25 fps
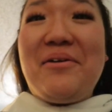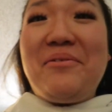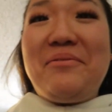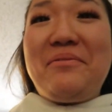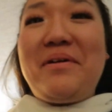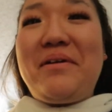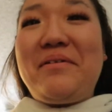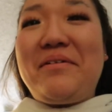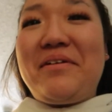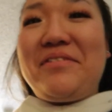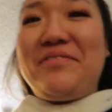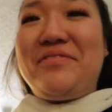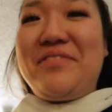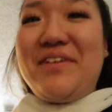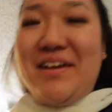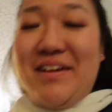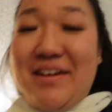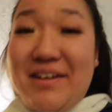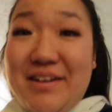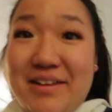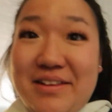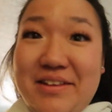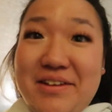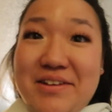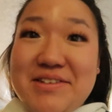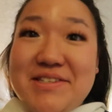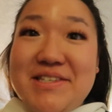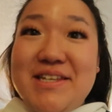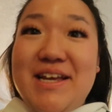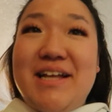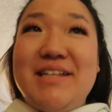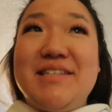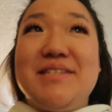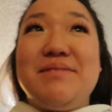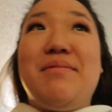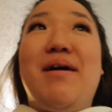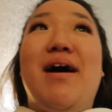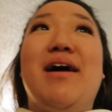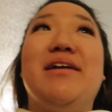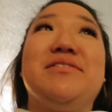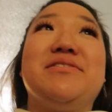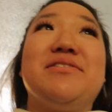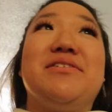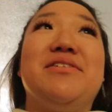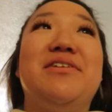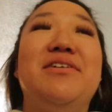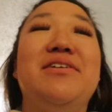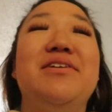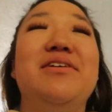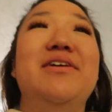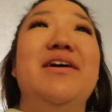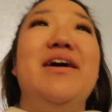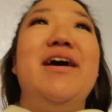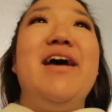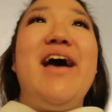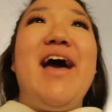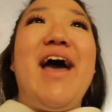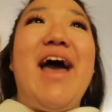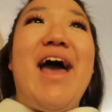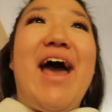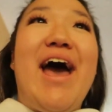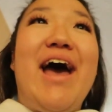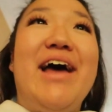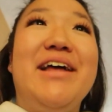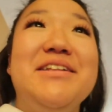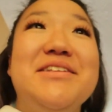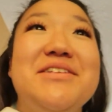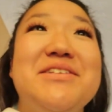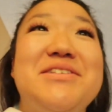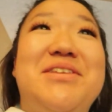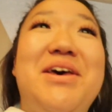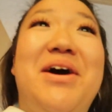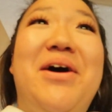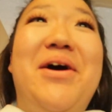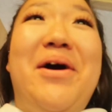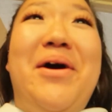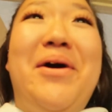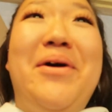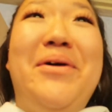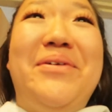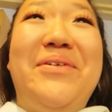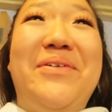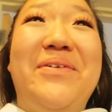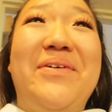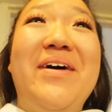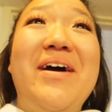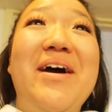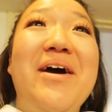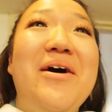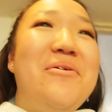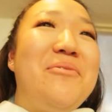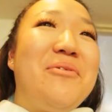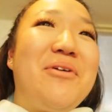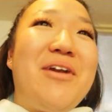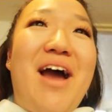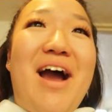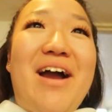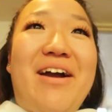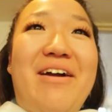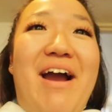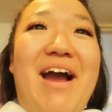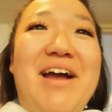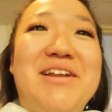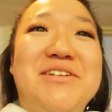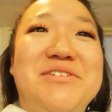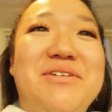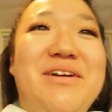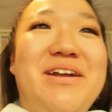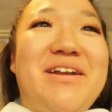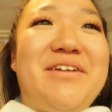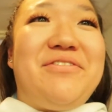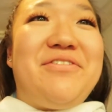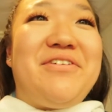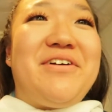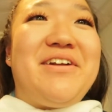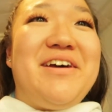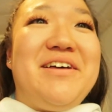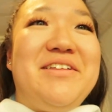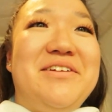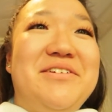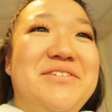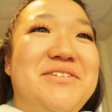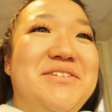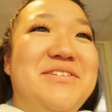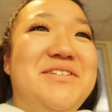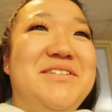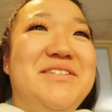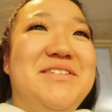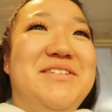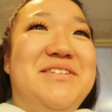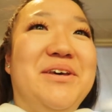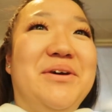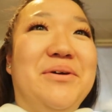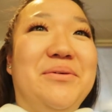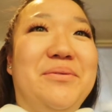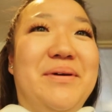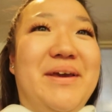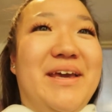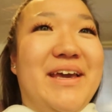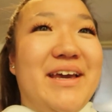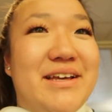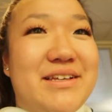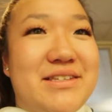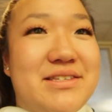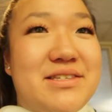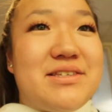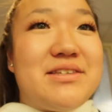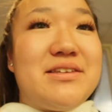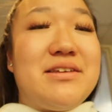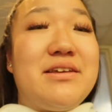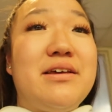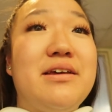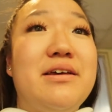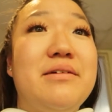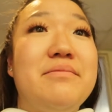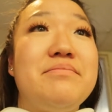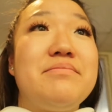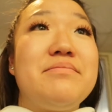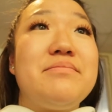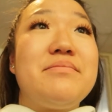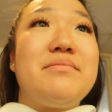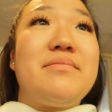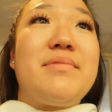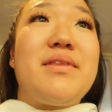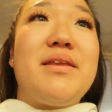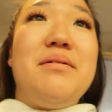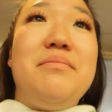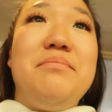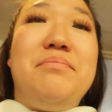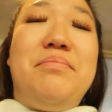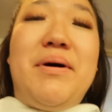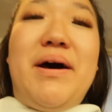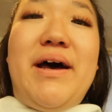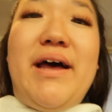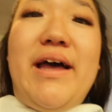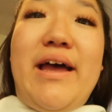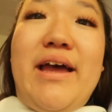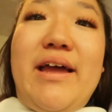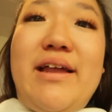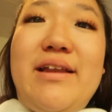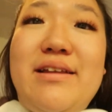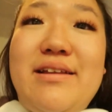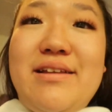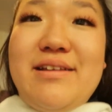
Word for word: we were feeling a little sentimental, and so we're not graduating for another two weeks. I'll just hold it down here so. But